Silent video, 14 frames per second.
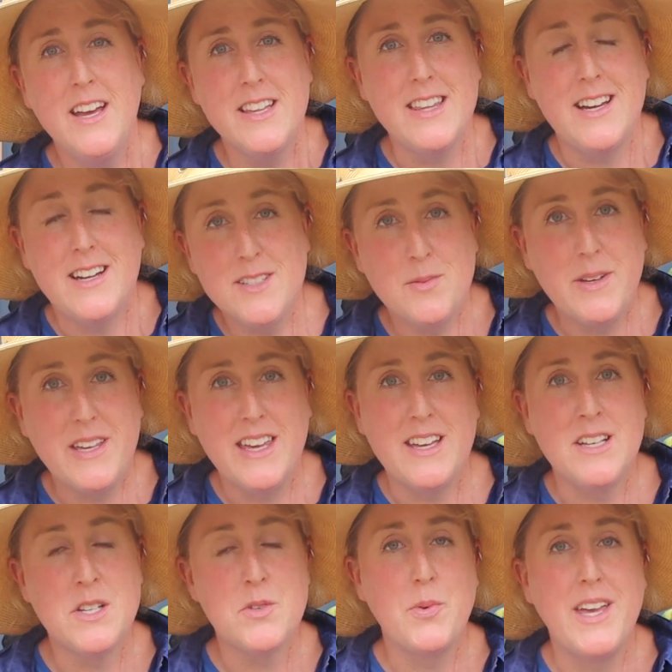Last
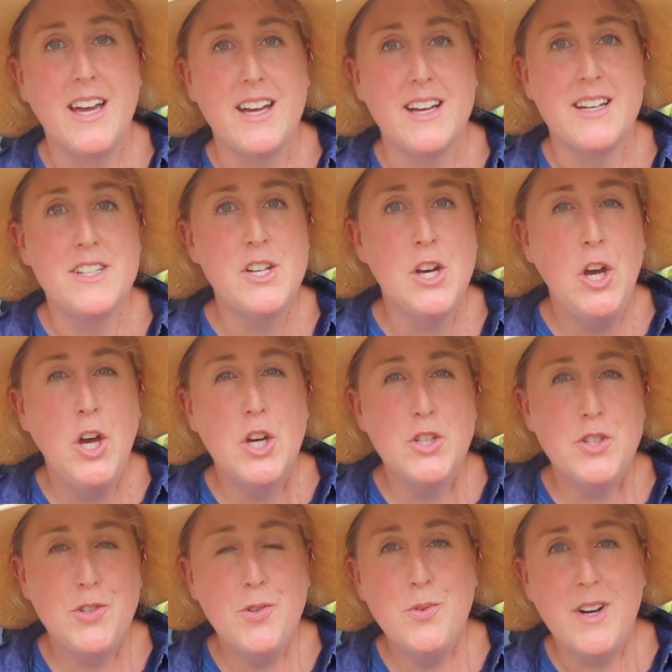weekend we had
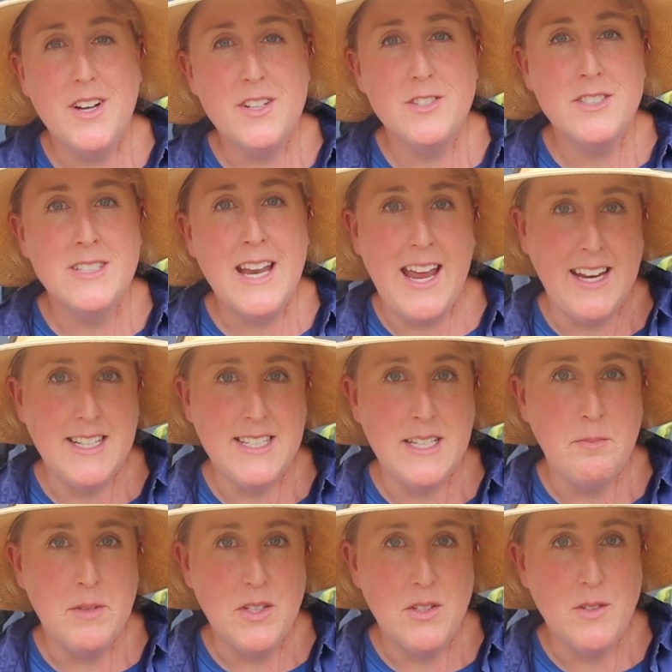280
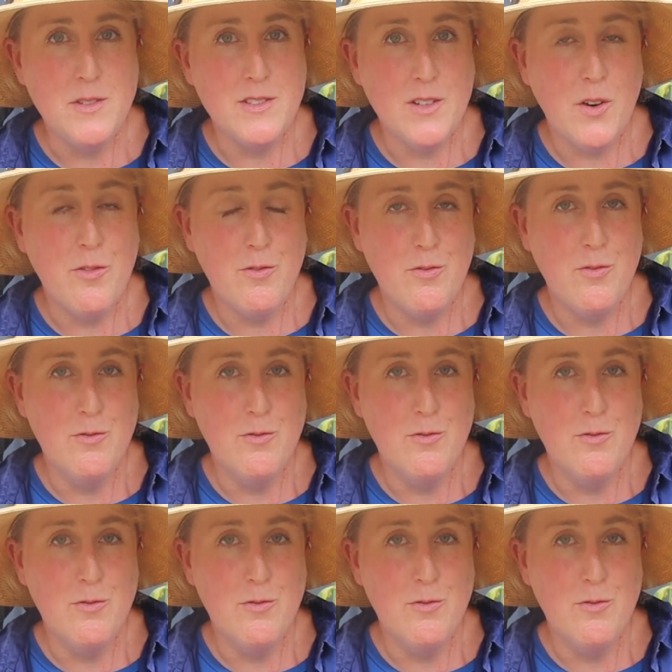mils of